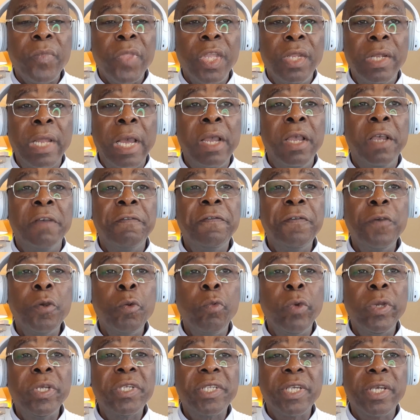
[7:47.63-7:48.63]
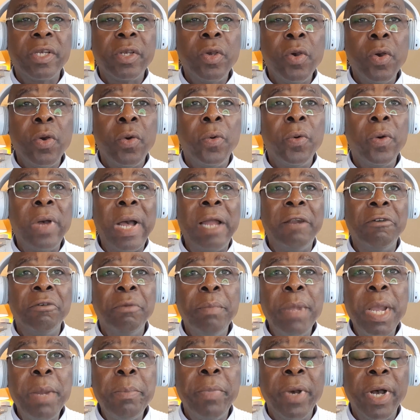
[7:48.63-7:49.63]
Now, a few weeks ago, I
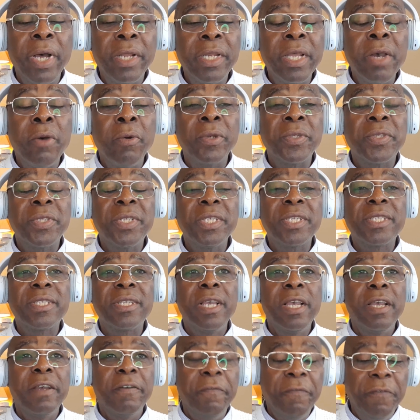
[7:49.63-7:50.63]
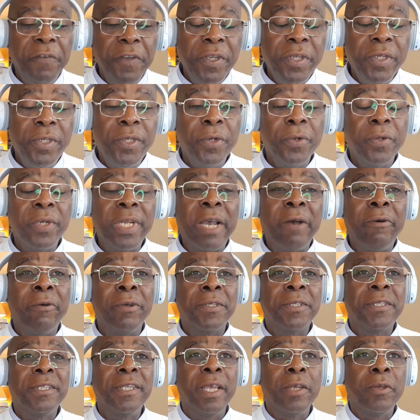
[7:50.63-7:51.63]
remember there was this video that
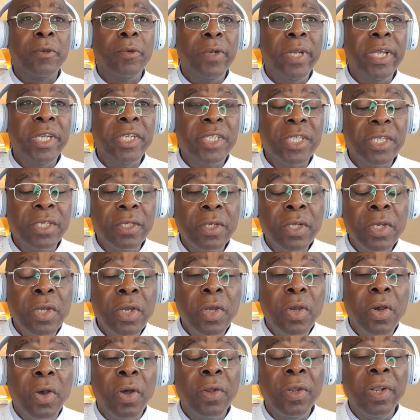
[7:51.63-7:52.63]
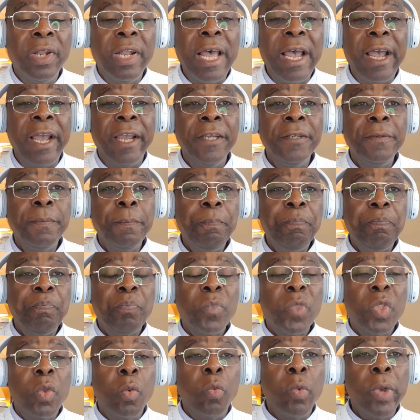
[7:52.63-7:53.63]
was circulating online
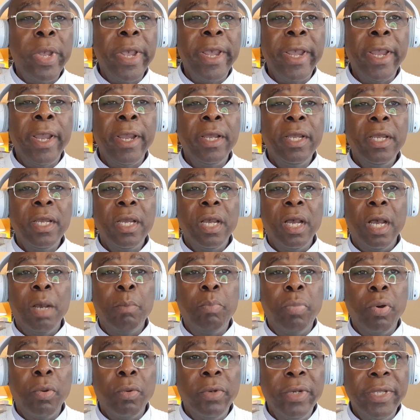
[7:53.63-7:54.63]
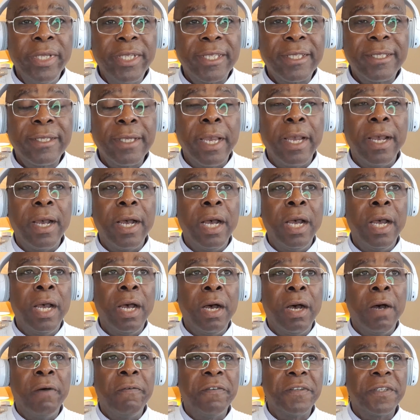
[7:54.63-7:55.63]
where a police uh,
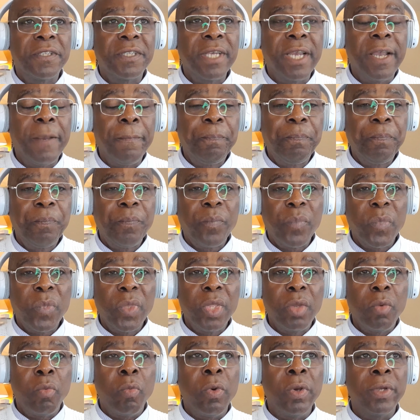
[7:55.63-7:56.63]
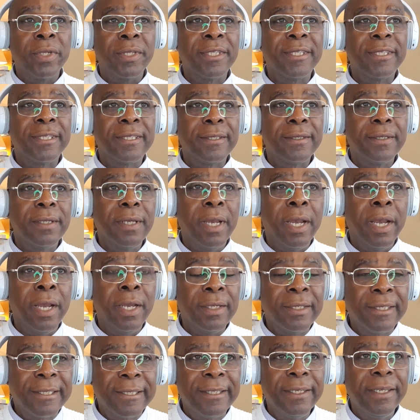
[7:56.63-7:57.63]
officer was uh,
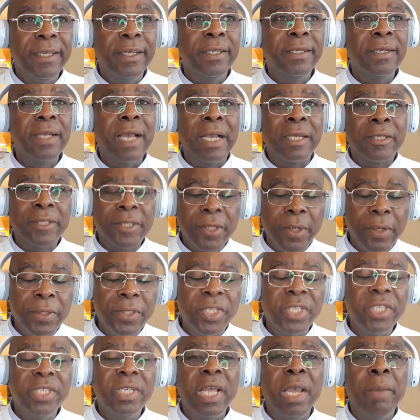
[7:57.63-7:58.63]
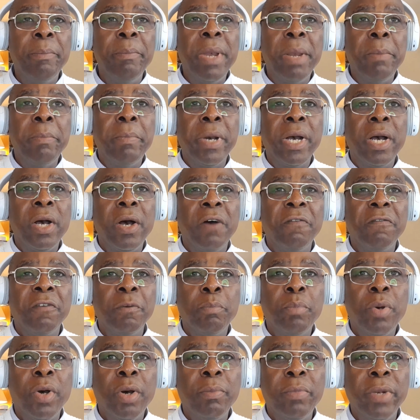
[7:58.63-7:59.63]
seen assaulting a member of the
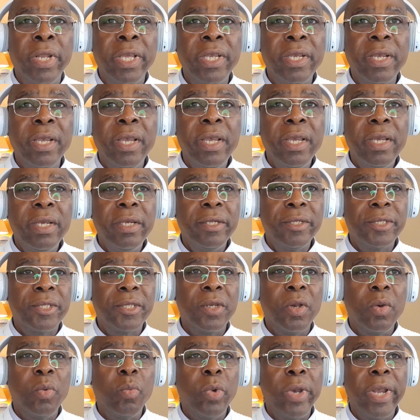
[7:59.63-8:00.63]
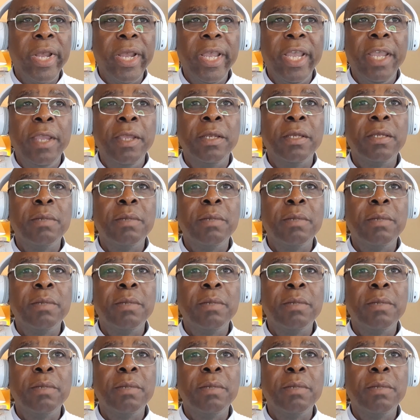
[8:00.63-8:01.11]
public somewhere in